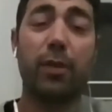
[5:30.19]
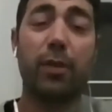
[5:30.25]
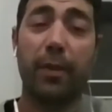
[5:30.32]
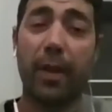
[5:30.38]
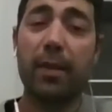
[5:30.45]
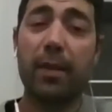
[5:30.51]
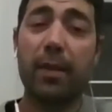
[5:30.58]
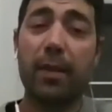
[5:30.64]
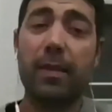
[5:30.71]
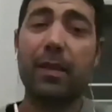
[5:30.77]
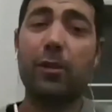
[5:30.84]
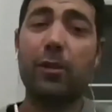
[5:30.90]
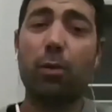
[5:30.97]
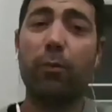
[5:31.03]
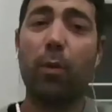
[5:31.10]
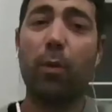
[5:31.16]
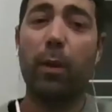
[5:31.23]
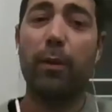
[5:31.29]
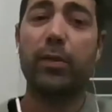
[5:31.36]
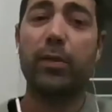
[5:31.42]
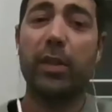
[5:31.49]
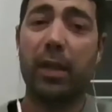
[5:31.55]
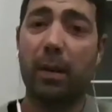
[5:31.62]
So that's sort of what we've
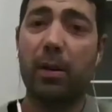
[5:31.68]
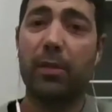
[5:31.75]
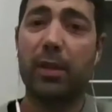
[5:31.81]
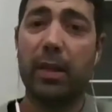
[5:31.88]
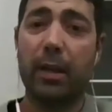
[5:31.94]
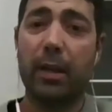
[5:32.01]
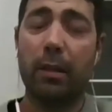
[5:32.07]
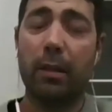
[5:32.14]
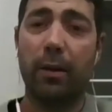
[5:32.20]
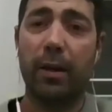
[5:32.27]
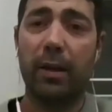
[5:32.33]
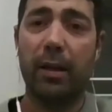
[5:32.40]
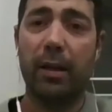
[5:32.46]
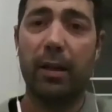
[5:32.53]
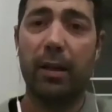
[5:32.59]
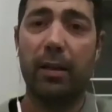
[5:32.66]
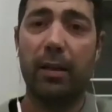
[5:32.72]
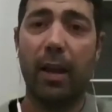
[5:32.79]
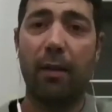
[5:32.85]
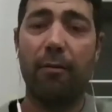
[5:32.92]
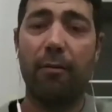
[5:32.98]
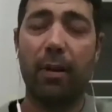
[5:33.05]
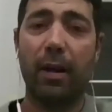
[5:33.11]
seen, a bit of a decline in
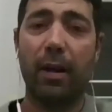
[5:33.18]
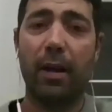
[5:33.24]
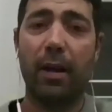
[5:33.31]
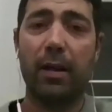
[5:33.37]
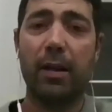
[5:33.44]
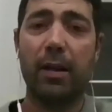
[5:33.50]
that regard.